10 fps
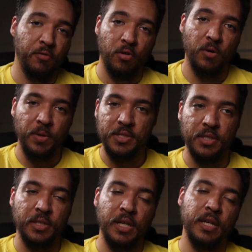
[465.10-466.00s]
for a
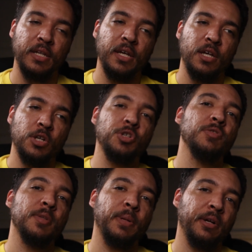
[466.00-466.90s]
reason and
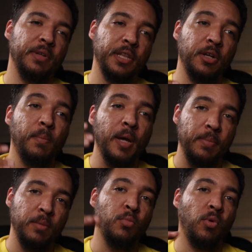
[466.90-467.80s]
shows the player that there might
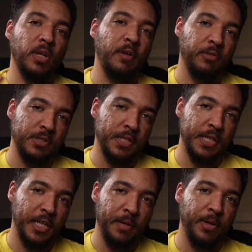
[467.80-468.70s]
be more levels as
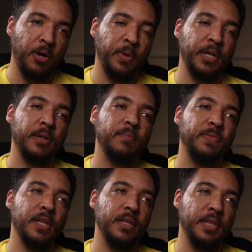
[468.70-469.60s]
they keep going,
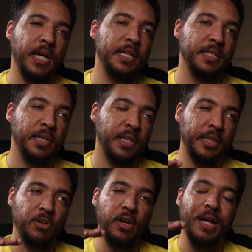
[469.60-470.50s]
the idea that
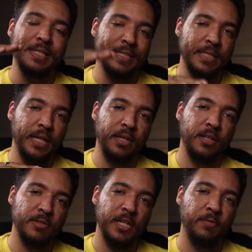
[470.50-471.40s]
they're not seeing
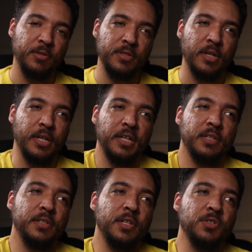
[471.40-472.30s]
those levels
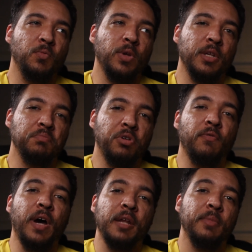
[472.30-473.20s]
doesn't really
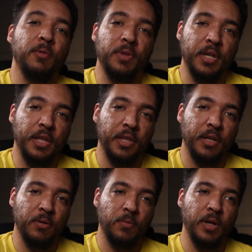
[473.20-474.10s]
provide me with
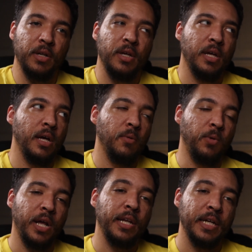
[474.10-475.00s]
anything, right?
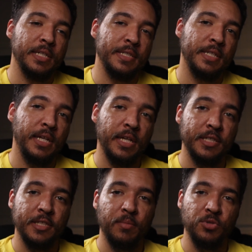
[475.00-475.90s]
What I'd like to see is
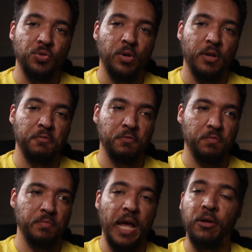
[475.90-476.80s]
some sort of
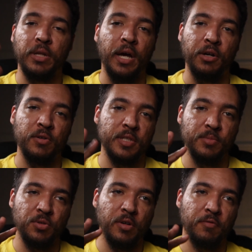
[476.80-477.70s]
outline or some
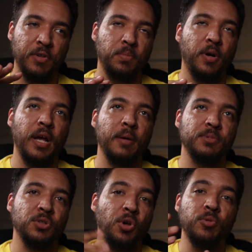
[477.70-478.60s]
sort of
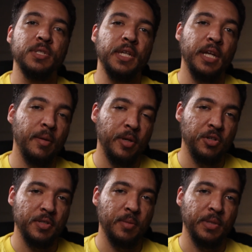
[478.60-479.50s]
perhaps ghosting
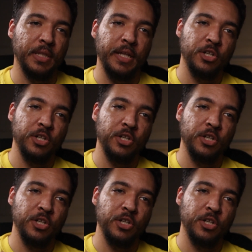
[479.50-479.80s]
image or something that